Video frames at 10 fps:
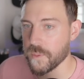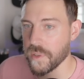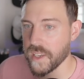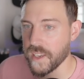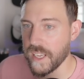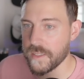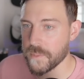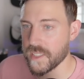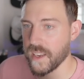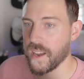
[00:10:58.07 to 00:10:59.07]
The plant
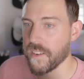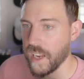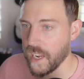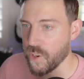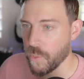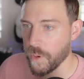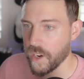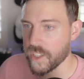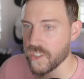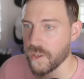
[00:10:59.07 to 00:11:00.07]
aims to have an annual
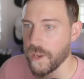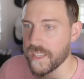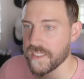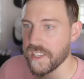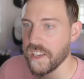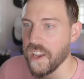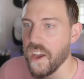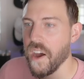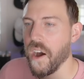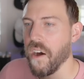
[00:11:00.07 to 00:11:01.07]
production capacity
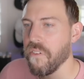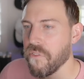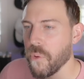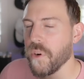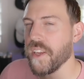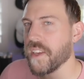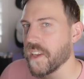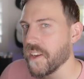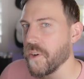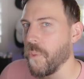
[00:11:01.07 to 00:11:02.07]
of 40
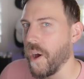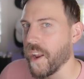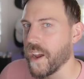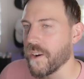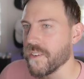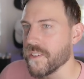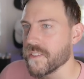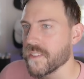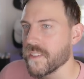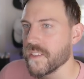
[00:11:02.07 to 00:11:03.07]
gigawatt hours.